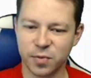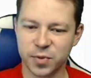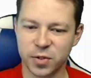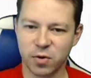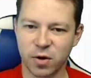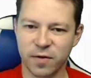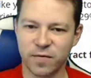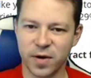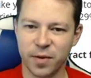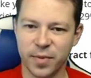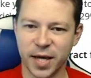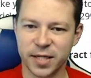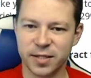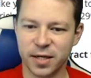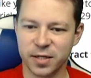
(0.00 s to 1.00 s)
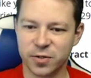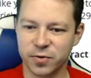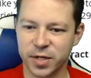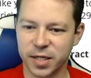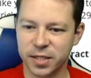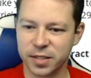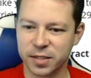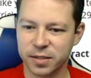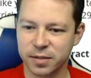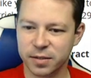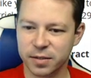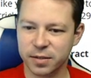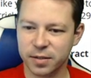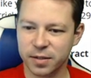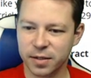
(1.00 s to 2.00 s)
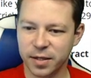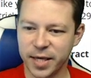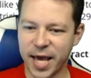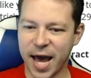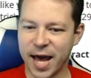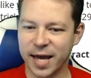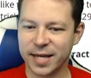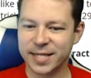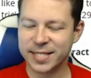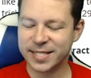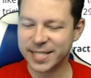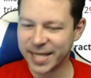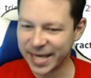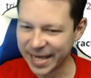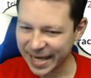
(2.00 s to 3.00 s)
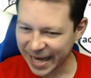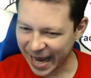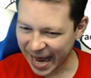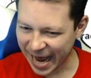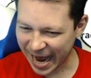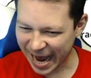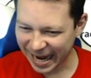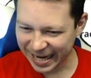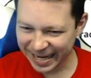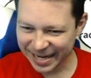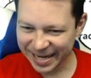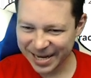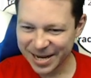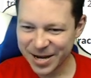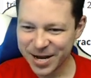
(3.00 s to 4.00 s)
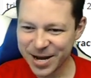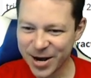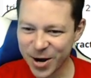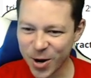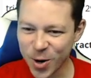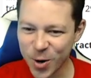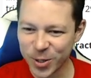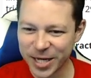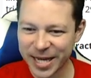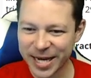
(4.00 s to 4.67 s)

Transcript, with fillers: score if I make 10 tricks. Yeah, see? Ah! Who did